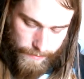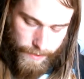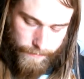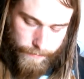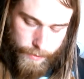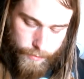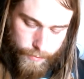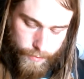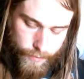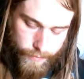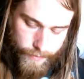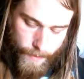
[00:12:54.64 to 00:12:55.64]
Live the
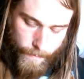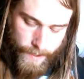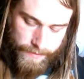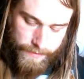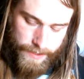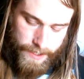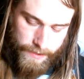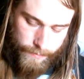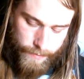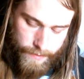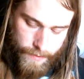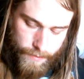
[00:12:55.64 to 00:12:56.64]
truth that
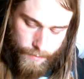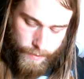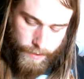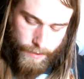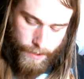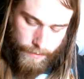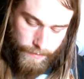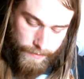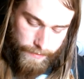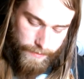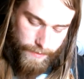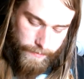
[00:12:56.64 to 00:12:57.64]
resonates with you,
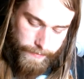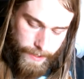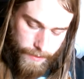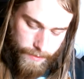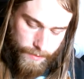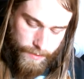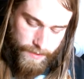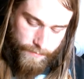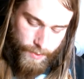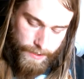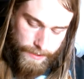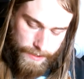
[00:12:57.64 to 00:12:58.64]
regardless of how you
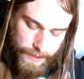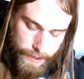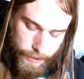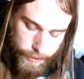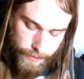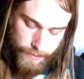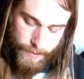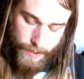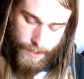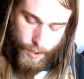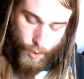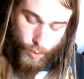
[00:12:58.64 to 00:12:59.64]
have been conditioned
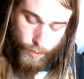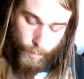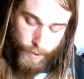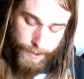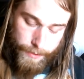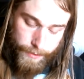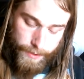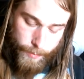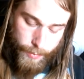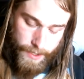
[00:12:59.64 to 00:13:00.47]
or what good